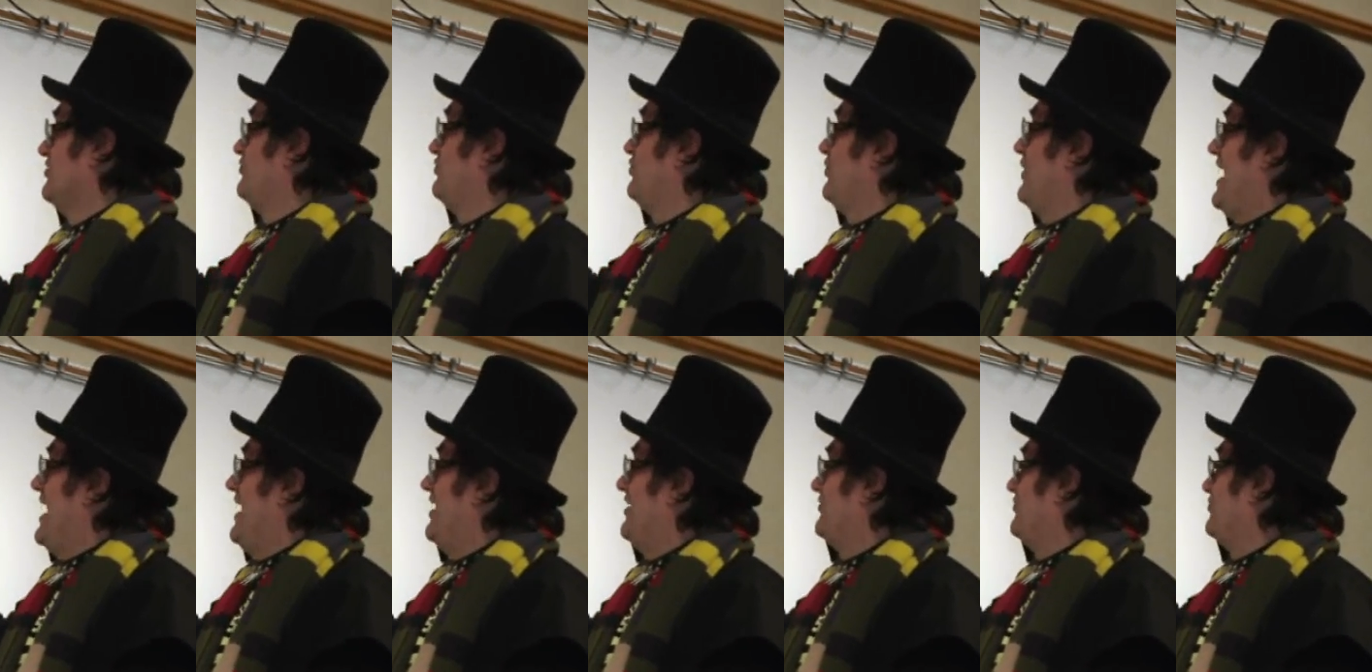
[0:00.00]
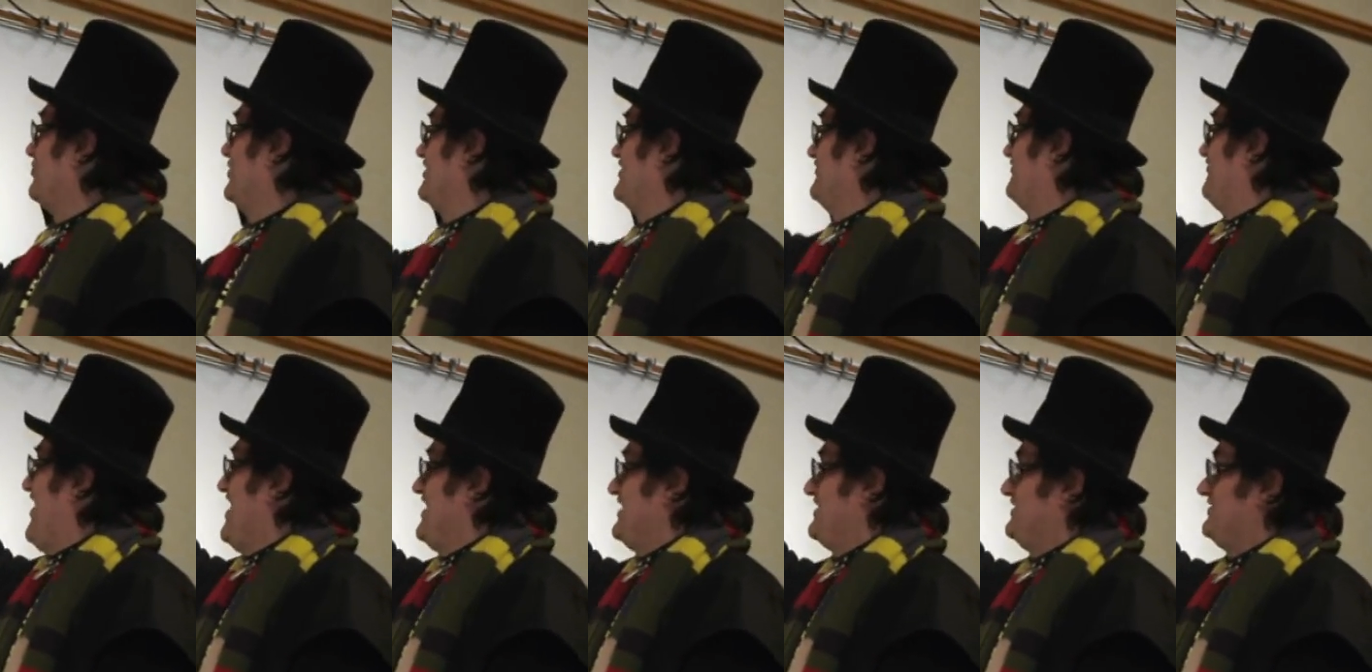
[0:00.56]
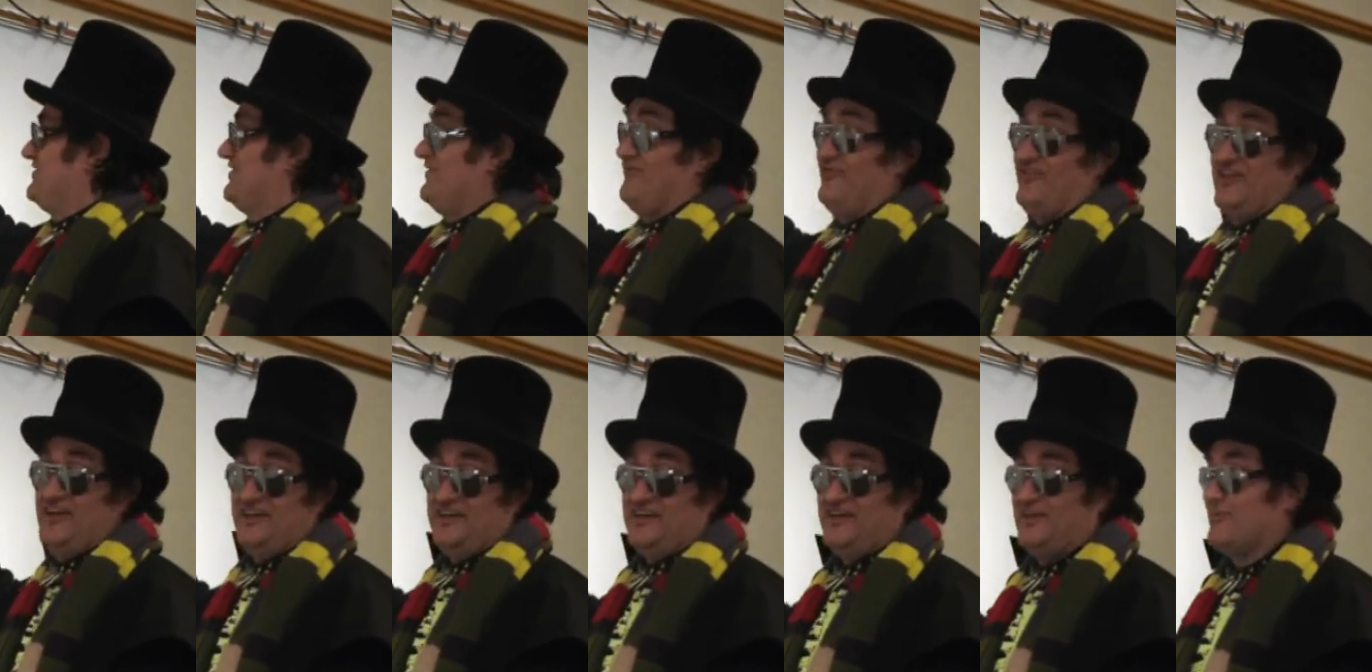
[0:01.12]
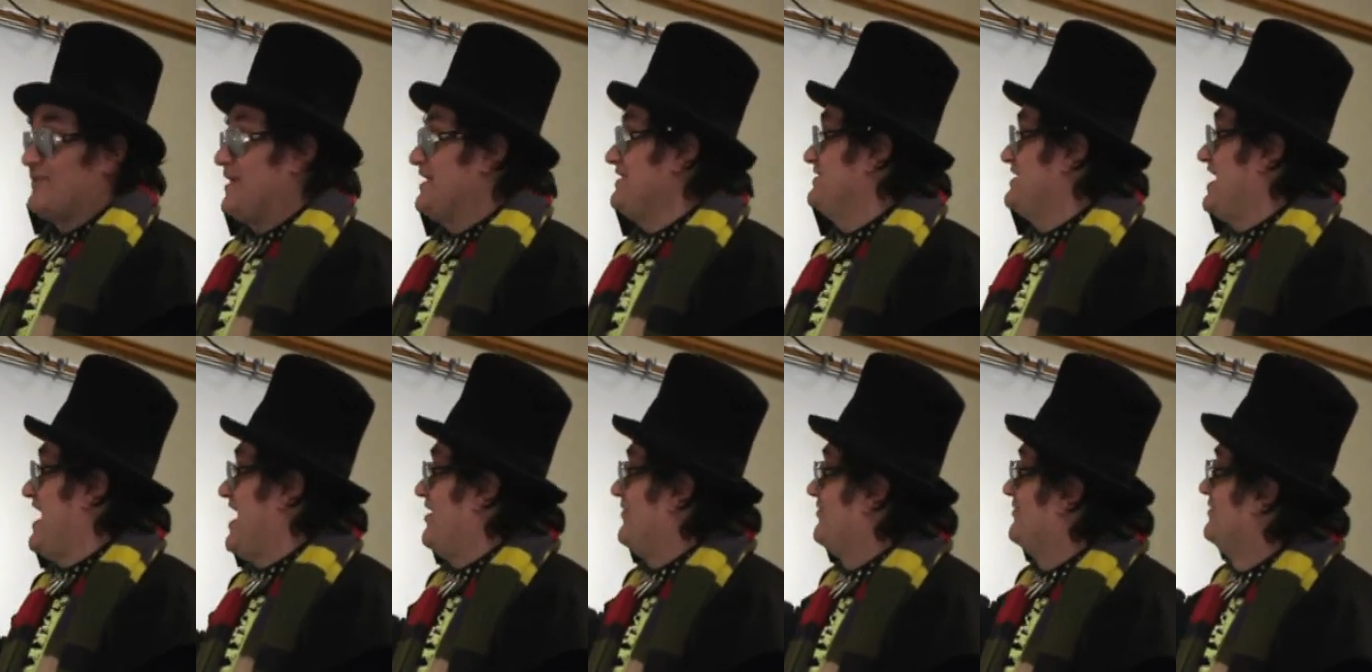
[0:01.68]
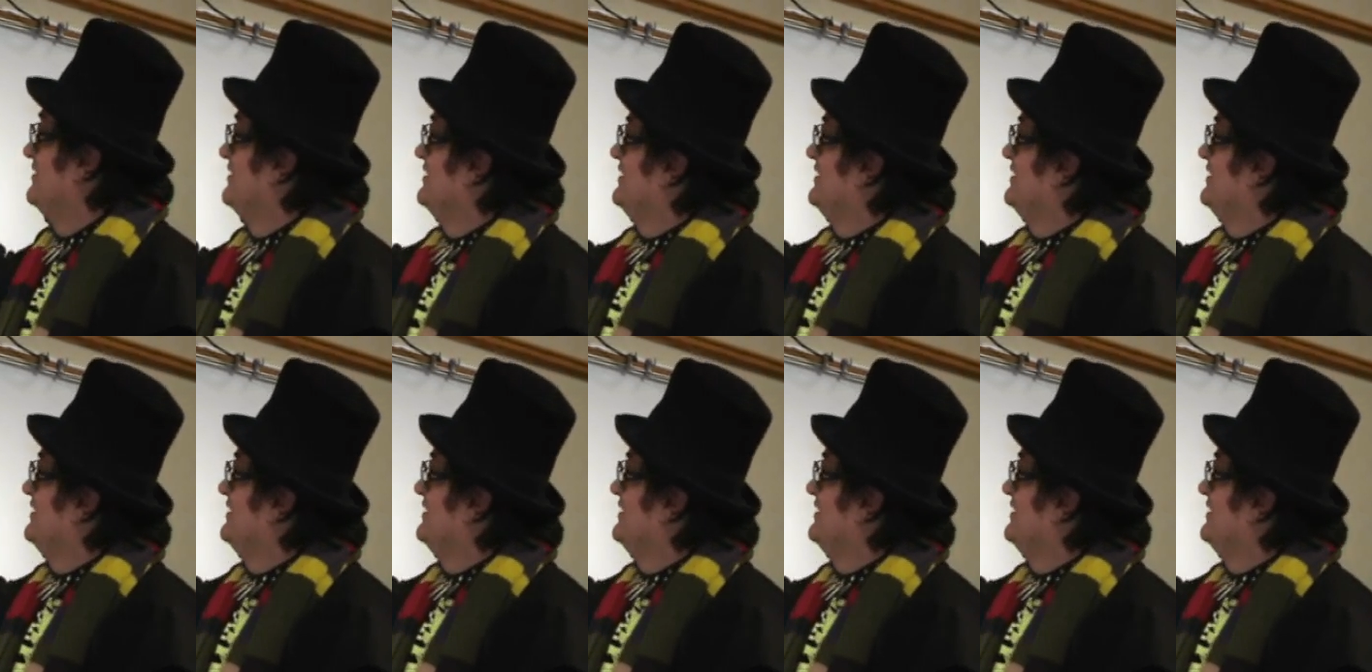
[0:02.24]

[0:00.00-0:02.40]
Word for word: Well, we're defining as infinity right now.